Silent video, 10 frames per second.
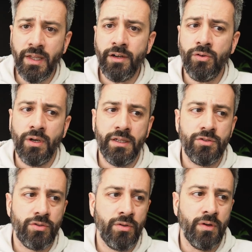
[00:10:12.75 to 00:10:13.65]

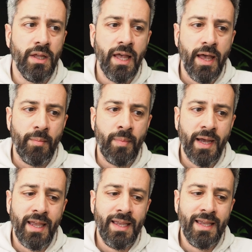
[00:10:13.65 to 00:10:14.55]
knowledge. So
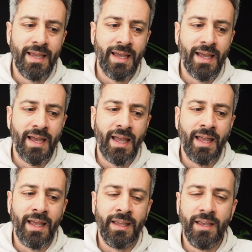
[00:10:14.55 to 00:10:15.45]
by
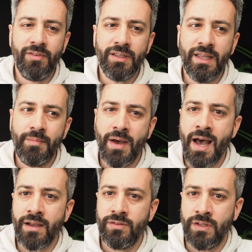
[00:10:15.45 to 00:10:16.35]
giving them
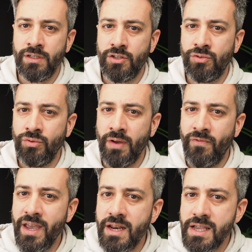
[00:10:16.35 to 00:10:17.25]
access to a
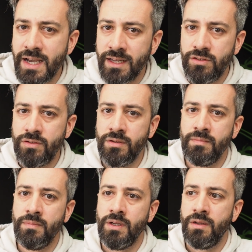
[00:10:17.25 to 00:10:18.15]
very
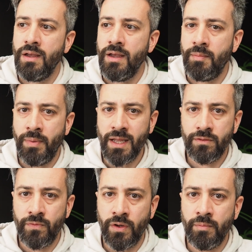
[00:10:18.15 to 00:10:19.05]
custom
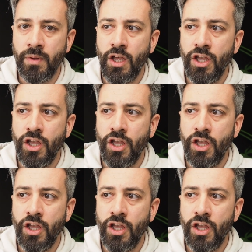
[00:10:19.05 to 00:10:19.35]
platform